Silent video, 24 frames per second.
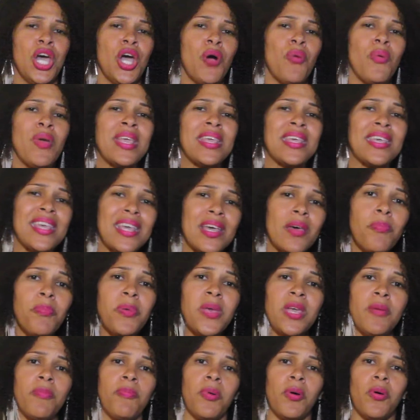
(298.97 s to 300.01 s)
We give
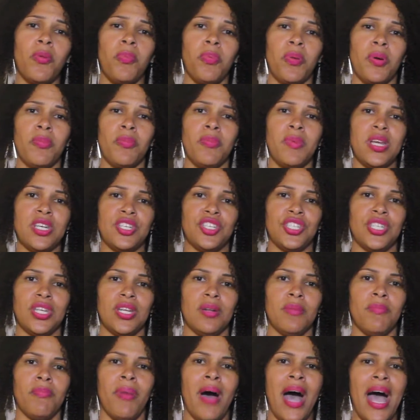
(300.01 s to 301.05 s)
people
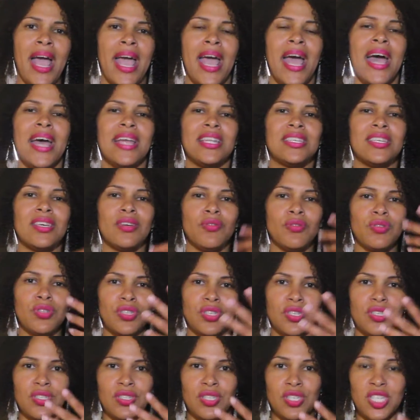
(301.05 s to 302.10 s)
permission
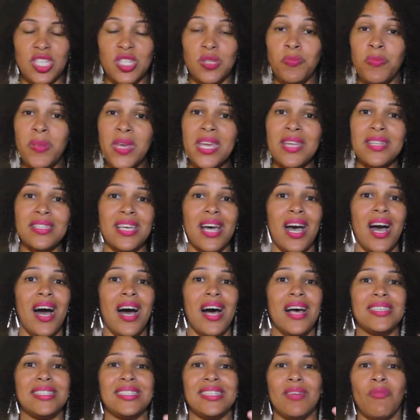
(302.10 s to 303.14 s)
to speak to
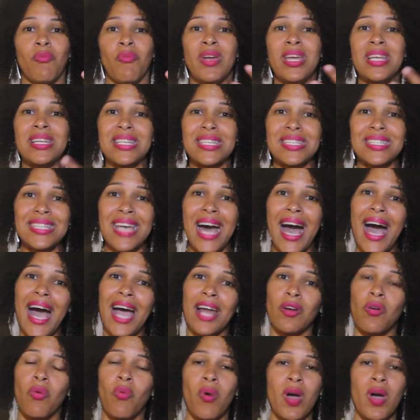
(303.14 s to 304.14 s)
us, and we decide on